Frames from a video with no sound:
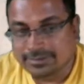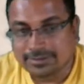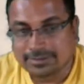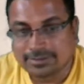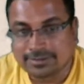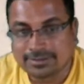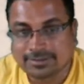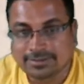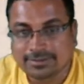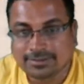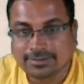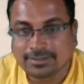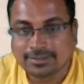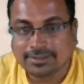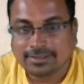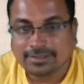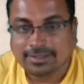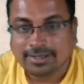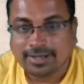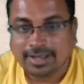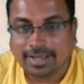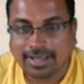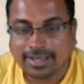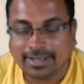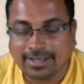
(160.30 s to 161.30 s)
The
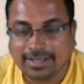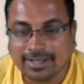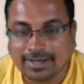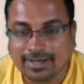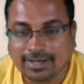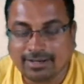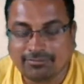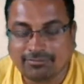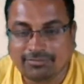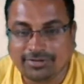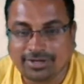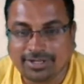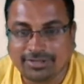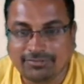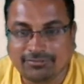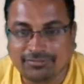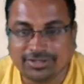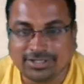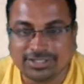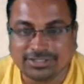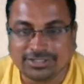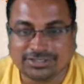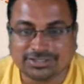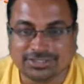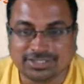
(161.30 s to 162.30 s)
angle of
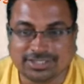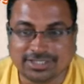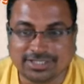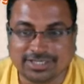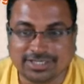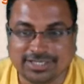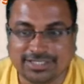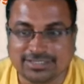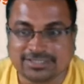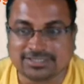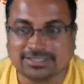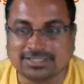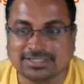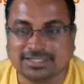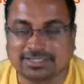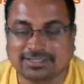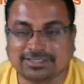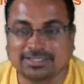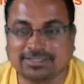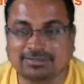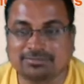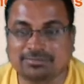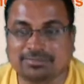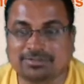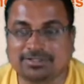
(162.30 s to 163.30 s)
deviation is
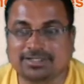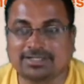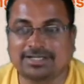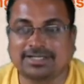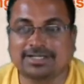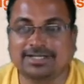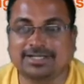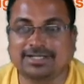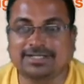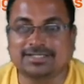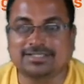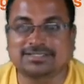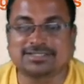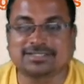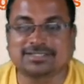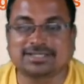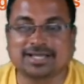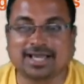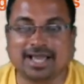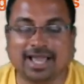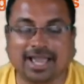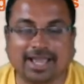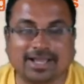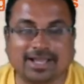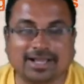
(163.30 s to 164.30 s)
nothing but it is
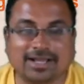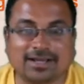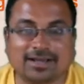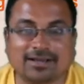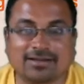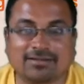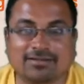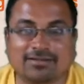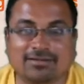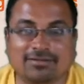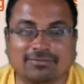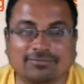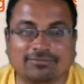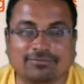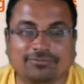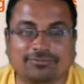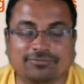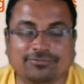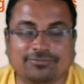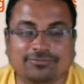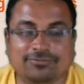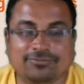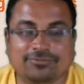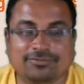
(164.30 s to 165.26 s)
an angle